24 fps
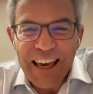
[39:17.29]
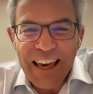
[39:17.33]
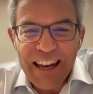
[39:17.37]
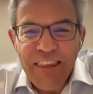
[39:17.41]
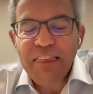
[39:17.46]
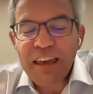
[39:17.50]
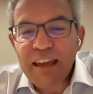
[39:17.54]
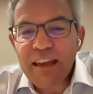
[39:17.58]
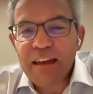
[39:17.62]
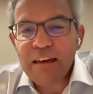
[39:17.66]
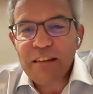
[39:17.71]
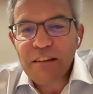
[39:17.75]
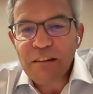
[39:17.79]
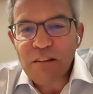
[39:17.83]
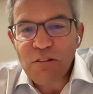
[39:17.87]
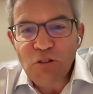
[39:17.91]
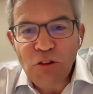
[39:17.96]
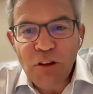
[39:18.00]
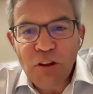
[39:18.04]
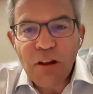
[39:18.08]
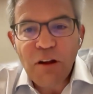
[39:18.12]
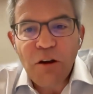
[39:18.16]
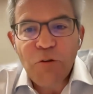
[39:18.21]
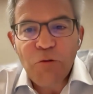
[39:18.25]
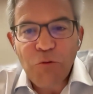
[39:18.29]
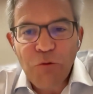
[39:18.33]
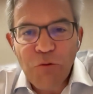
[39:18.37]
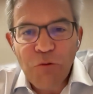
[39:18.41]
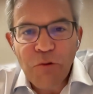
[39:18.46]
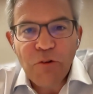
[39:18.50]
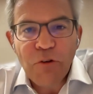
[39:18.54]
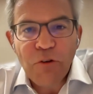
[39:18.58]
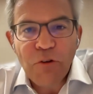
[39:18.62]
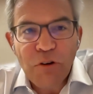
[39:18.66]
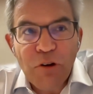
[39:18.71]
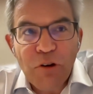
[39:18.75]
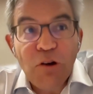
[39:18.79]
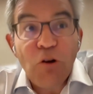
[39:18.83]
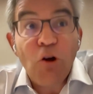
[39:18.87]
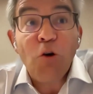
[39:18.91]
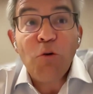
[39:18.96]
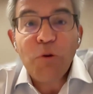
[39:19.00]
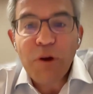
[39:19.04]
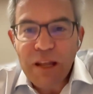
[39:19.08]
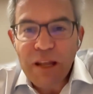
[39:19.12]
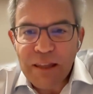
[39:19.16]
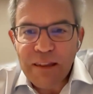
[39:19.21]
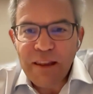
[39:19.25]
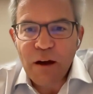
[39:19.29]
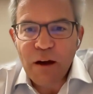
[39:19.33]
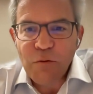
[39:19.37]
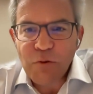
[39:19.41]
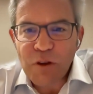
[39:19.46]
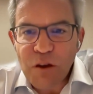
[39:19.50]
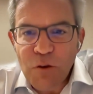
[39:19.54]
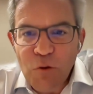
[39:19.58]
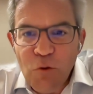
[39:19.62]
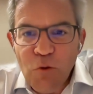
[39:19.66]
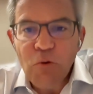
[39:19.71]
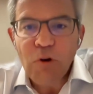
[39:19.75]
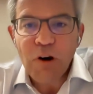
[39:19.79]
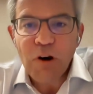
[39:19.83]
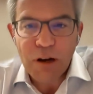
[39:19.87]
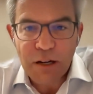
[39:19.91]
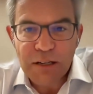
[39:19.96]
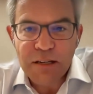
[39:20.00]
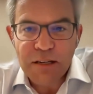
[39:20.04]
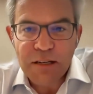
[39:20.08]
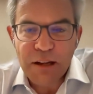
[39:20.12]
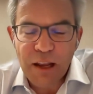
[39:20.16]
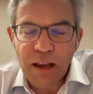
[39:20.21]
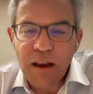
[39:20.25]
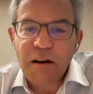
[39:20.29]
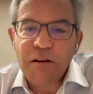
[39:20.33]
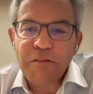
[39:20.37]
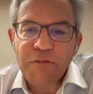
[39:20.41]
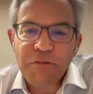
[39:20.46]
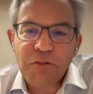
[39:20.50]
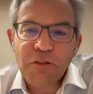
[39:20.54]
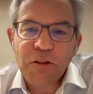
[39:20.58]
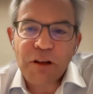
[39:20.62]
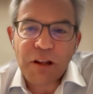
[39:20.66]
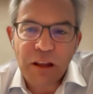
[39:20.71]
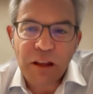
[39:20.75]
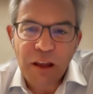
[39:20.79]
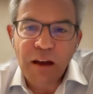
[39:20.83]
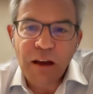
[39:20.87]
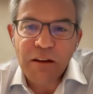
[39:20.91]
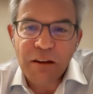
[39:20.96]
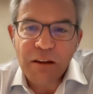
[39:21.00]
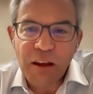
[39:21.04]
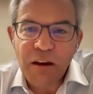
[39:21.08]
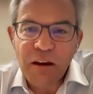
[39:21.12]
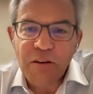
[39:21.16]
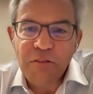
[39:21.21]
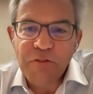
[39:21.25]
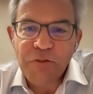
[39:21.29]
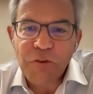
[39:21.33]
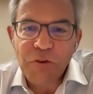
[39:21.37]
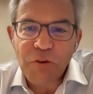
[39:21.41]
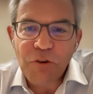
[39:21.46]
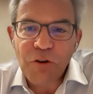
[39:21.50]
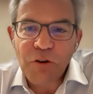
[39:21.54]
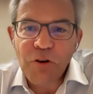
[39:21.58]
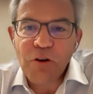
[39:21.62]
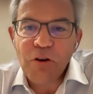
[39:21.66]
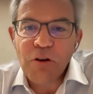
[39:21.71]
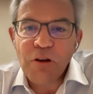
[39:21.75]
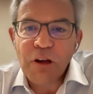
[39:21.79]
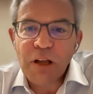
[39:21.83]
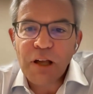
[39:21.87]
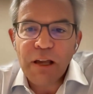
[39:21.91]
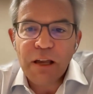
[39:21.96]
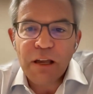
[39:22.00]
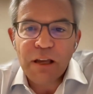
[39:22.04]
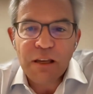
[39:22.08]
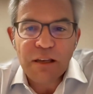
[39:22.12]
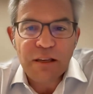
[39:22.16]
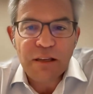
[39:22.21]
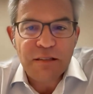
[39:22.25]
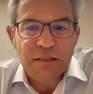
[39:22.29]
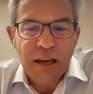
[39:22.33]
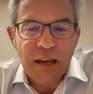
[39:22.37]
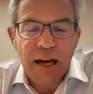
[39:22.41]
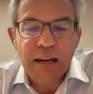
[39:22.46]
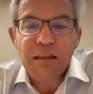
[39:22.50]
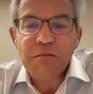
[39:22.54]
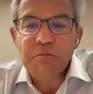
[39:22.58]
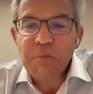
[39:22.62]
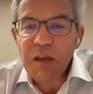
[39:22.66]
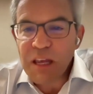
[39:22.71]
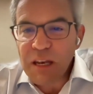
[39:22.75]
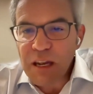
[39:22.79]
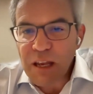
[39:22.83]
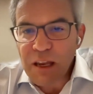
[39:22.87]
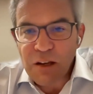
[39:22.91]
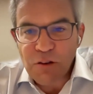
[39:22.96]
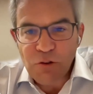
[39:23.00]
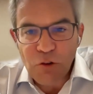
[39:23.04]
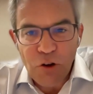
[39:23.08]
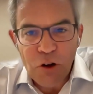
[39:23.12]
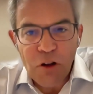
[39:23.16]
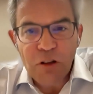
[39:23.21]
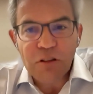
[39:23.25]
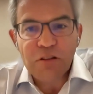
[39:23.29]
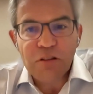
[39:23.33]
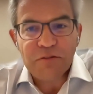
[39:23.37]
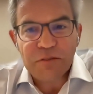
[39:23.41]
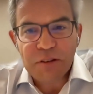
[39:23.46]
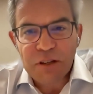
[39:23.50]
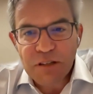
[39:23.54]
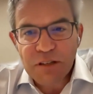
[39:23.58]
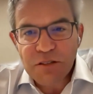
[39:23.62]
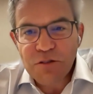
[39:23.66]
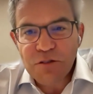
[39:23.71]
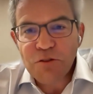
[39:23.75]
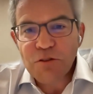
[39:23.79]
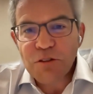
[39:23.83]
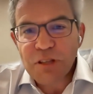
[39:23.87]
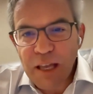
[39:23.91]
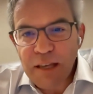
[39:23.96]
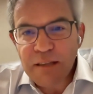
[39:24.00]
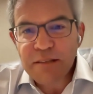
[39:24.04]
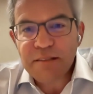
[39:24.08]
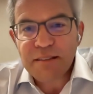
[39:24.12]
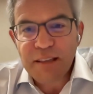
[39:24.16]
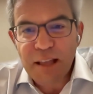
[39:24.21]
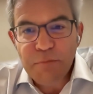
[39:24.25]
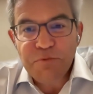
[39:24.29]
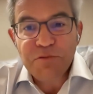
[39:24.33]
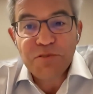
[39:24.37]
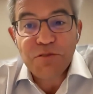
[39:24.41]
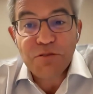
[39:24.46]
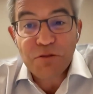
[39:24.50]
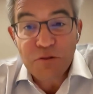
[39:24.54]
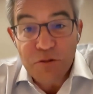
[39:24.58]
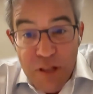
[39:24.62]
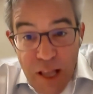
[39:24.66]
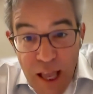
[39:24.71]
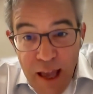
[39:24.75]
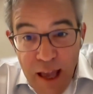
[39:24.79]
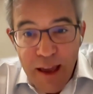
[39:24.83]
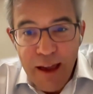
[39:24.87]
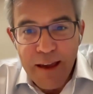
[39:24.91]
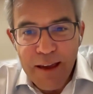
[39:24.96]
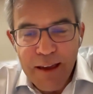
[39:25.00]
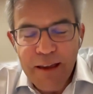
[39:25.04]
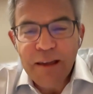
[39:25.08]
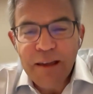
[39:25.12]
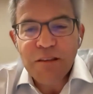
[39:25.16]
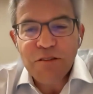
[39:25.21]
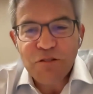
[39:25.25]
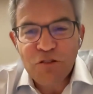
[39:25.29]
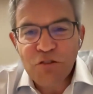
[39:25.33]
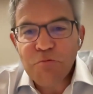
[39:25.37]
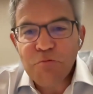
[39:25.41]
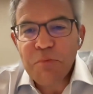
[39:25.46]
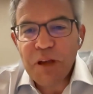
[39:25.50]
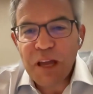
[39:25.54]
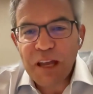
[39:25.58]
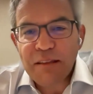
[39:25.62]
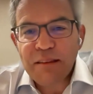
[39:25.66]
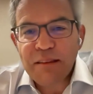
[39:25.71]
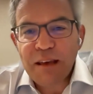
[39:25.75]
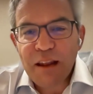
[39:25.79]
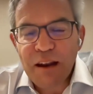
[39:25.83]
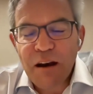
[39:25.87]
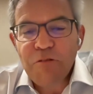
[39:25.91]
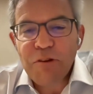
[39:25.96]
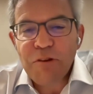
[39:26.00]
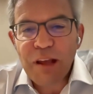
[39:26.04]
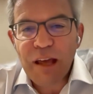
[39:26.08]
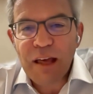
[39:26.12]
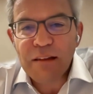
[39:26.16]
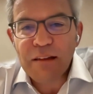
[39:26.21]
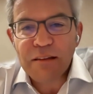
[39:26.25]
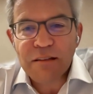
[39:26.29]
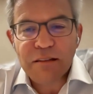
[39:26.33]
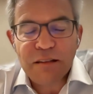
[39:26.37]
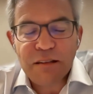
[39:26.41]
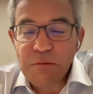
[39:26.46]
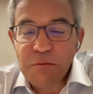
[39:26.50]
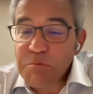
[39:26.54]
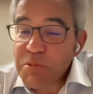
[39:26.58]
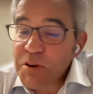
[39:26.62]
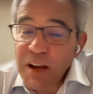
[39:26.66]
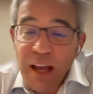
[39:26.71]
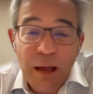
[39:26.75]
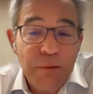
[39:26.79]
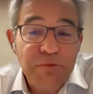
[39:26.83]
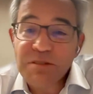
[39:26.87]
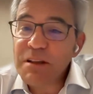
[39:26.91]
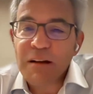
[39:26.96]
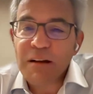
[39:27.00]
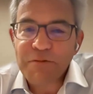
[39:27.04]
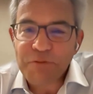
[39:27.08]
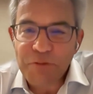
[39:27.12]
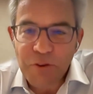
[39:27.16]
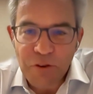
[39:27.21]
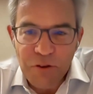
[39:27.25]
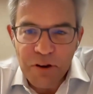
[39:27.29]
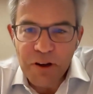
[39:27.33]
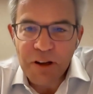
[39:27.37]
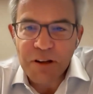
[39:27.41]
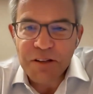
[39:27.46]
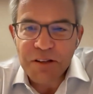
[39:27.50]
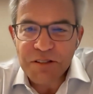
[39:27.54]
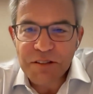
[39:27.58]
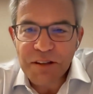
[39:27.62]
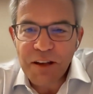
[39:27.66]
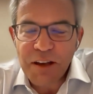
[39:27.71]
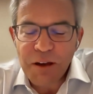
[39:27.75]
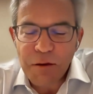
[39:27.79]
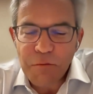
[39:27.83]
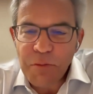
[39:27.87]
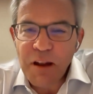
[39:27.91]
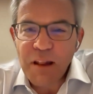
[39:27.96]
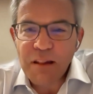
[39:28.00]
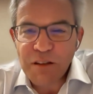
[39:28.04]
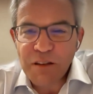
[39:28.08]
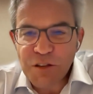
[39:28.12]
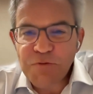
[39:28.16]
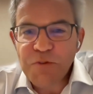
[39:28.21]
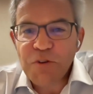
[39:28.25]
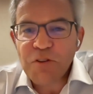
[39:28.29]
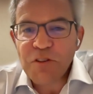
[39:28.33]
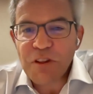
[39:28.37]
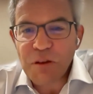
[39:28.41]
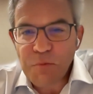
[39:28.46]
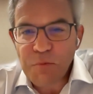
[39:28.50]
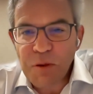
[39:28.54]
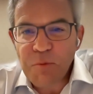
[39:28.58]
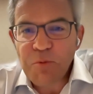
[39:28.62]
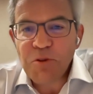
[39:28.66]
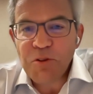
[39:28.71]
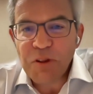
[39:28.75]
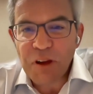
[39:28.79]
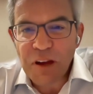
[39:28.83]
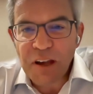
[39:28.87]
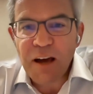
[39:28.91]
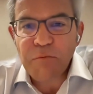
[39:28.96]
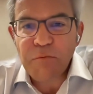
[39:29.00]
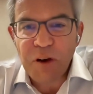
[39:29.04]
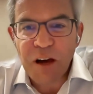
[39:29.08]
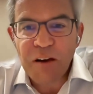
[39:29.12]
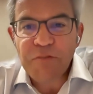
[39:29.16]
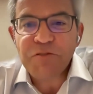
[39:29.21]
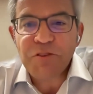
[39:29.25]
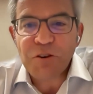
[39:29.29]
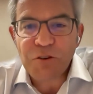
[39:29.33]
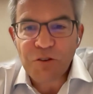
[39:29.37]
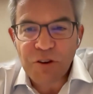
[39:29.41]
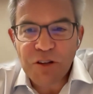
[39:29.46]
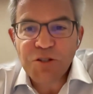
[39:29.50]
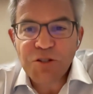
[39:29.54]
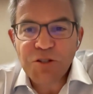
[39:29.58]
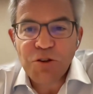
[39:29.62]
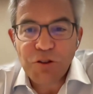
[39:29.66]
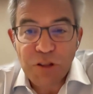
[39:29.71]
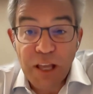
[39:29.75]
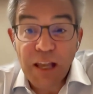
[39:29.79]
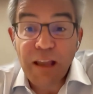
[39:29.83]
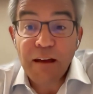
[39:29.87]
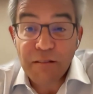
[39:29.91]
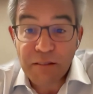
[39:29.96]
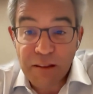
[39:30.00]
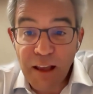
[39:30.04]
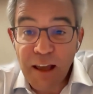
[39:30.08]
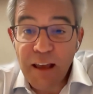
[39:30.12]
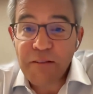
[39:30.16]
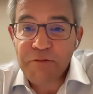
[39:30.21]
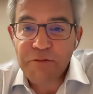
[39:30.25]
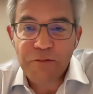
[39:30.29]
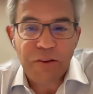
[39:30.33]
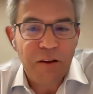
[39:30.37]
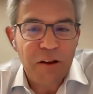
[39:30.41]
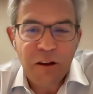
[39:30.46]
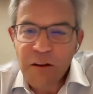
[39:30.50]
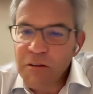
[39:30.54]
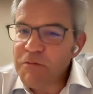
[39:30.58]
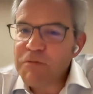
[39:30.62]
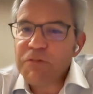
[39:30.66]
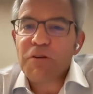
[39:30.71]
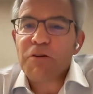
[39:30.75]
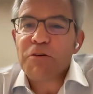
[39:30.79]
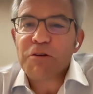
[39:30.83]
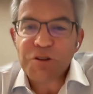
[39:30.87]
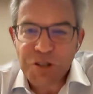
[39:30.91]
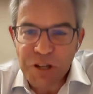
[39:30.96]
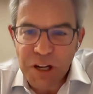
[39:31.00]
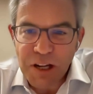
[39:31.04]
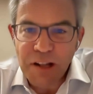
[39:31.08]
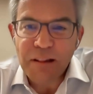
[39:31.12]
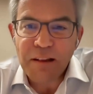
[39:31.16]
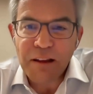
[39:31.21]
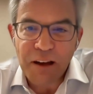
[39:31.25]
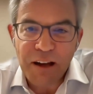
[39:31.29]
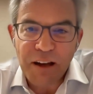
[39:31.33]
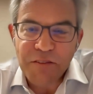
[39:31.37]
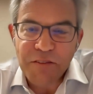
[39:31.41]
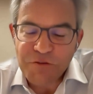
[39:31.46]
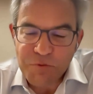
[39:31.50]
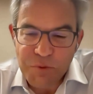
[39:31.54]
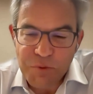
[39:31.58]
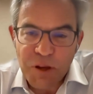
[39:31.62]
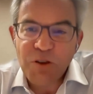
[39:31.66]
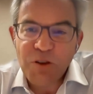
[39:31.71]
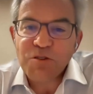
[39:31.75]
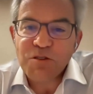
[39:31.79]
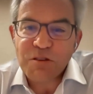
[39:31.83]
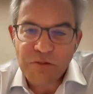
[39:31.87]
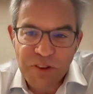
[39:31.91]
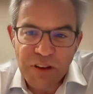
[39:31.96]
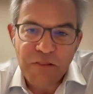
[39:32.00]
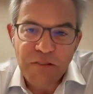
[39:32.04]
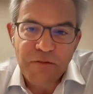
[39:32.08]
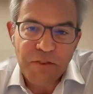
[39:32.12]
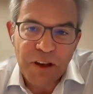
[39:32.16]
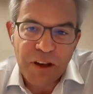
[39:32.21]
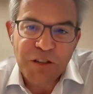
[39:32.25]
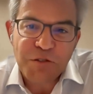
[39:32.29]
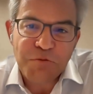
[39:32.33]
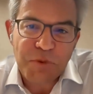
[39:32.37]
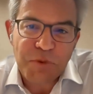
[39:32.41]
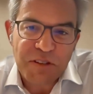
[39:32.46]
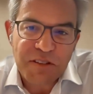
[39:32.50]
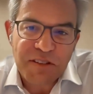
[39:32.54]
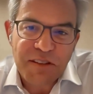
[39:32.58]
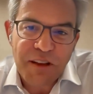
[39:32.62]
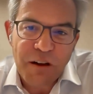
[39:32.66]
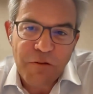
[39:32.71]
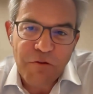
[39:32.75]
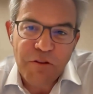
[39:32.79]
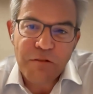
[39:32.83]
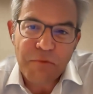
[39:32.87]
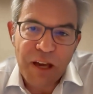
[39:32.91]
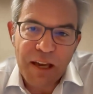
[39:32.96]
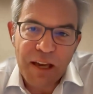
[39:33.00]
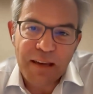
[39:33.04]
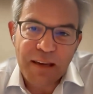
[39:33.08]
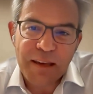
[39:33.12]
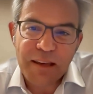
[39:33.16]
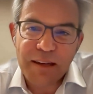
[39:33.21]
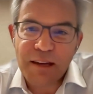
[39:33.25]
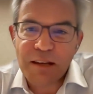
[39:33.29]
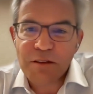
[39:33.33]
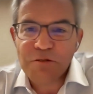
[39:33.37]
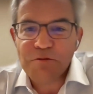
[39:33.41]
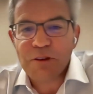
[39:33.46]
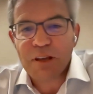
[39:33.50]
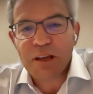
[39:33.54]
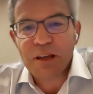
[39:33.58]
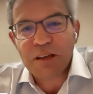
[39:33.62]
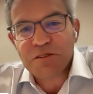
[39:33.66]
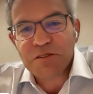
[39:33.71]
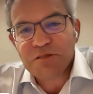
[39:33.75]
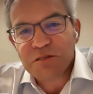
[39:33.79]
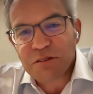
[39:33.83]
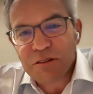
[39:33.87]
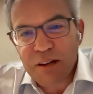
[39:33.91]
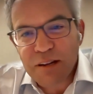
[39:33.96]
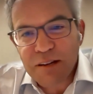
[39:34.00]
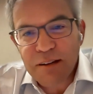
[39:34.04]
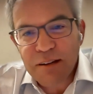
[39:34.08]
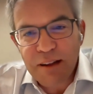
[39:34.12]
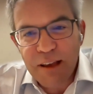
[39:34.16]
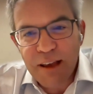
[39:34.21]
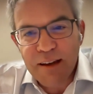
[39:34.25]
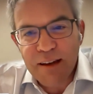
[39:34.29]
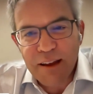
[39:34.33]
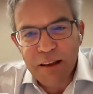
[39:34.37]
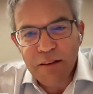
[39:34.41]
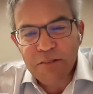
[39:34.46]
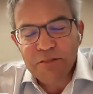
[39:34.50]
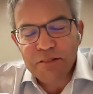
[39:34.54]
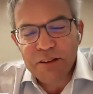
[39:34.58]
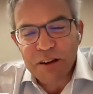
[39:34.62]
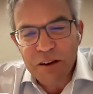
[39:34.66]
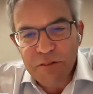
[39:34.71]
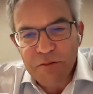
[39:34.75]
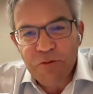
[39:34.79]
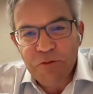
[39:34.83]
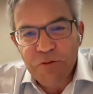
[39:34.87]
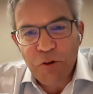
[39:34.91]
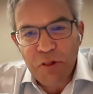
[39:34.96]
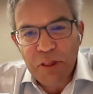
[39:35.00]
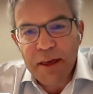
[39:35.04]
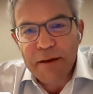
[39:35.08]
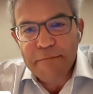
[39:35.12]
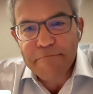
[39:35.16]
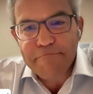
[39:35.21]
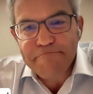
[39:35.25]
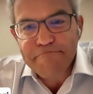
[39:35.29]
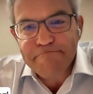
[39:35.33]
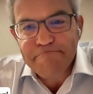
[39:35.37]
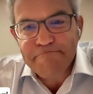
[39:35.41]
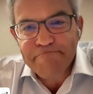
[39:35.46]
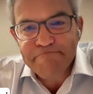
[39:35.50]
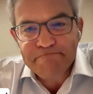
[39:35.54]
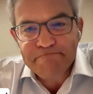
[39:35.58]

And I think knowing that we want careful and kind care for all is animating all of us to take steps today to make that a reality. Perhaps not for us, but at least for the people that come after us, so they can have flourishing lives because of the investments that we make in education and healthcare for them.